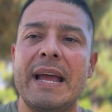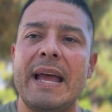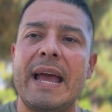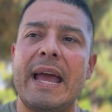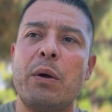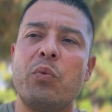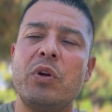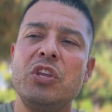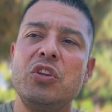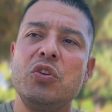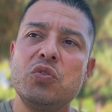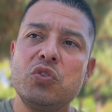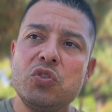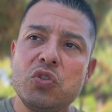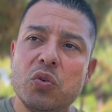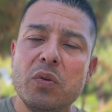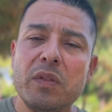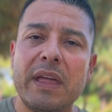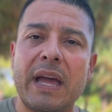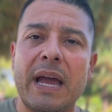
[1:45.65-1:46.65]
And when you
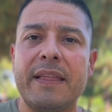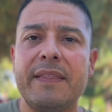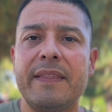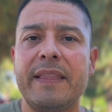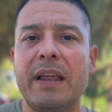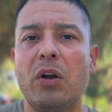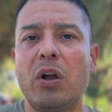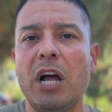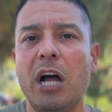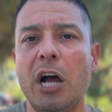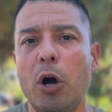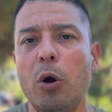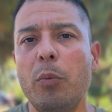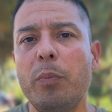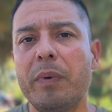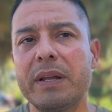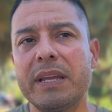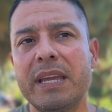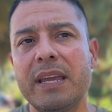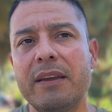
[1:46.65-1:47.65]
do that, that'll
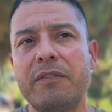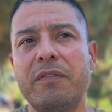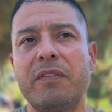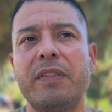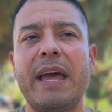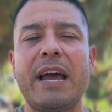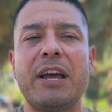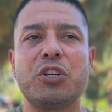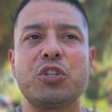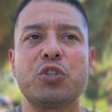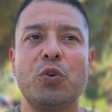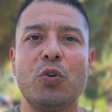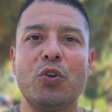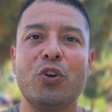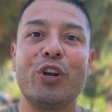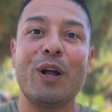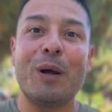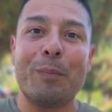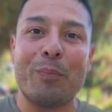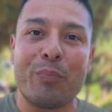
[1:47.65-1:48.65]
help give that
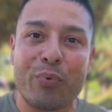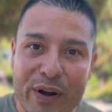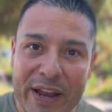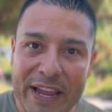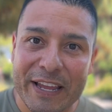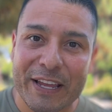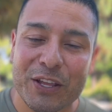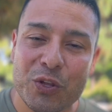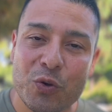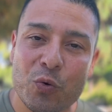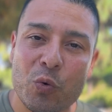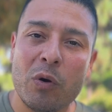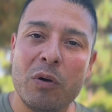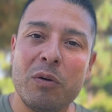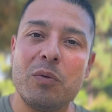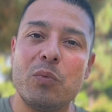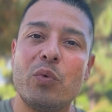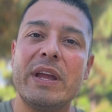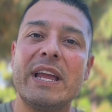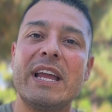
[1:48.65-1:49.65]
shoulder a break, and you
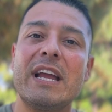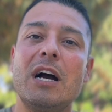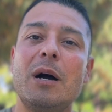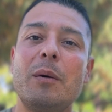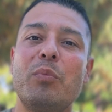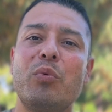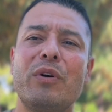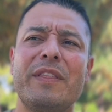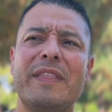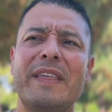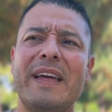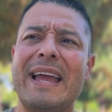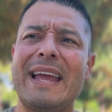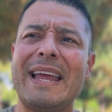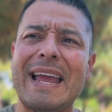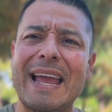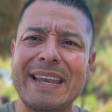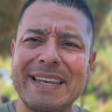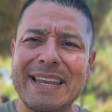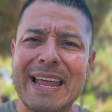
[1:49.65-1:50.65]
won't wake up with
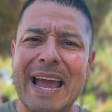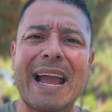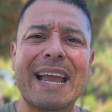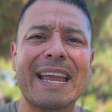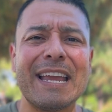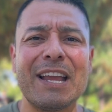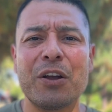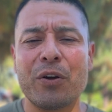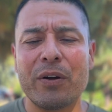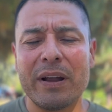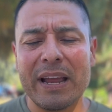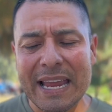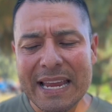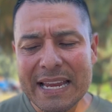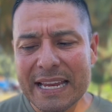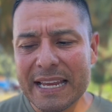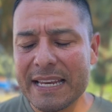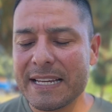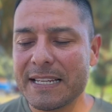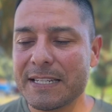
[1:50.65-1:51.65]
that nagging or
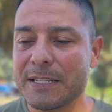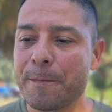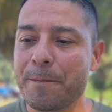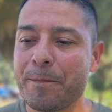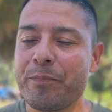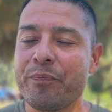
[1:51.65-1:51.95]
achiness.